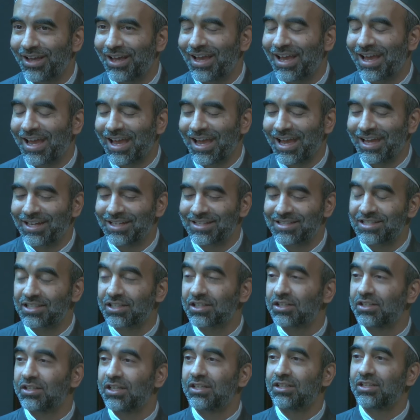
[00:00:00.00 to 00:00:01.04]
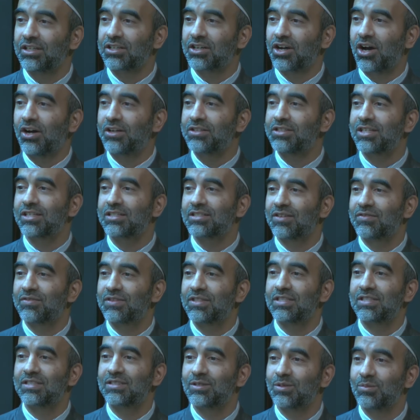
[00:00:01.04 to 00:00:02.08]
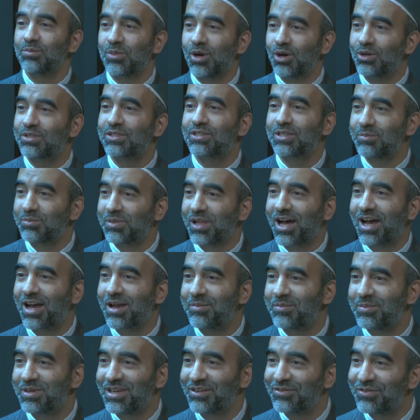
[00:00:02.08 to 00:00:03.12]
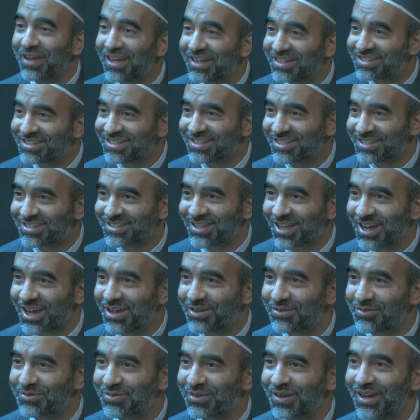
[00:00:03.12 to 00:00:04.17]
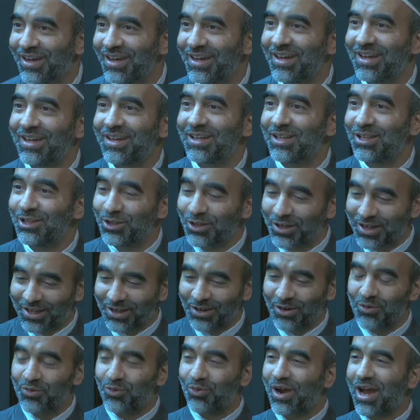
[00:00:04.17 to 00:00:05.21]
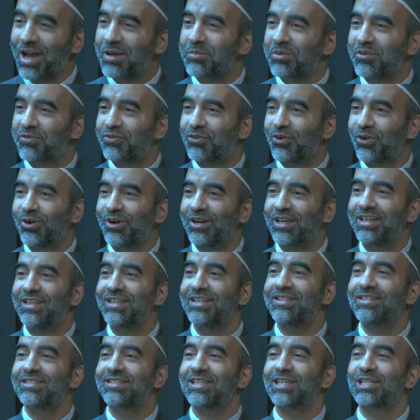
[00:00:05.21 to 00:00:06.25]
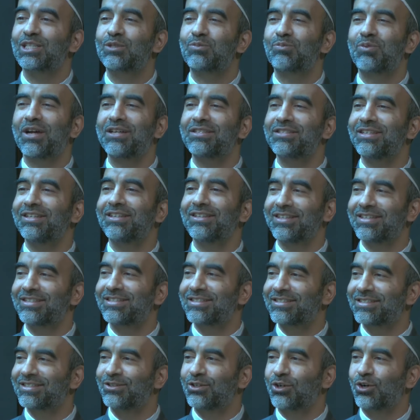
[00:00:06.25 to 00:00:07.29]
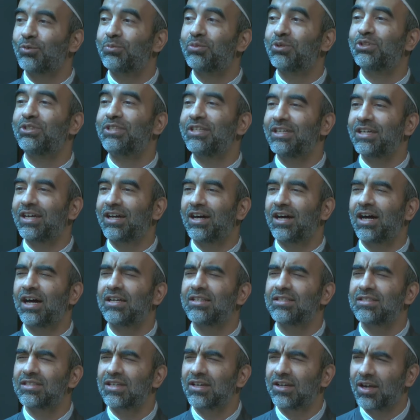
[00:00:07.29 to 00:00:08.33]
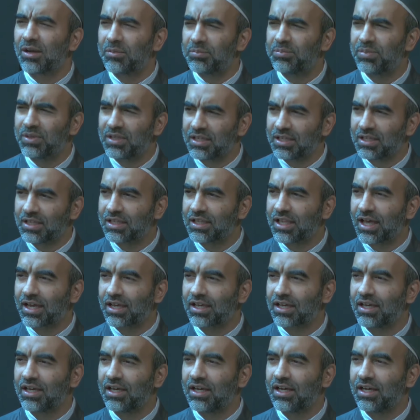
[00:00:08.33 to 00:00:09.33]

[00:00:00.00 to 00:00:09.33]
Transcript: and it's a, uh, in the context of this most sublime event in his life. Look right before he's expressing this ubudiyya, anta rabbi, like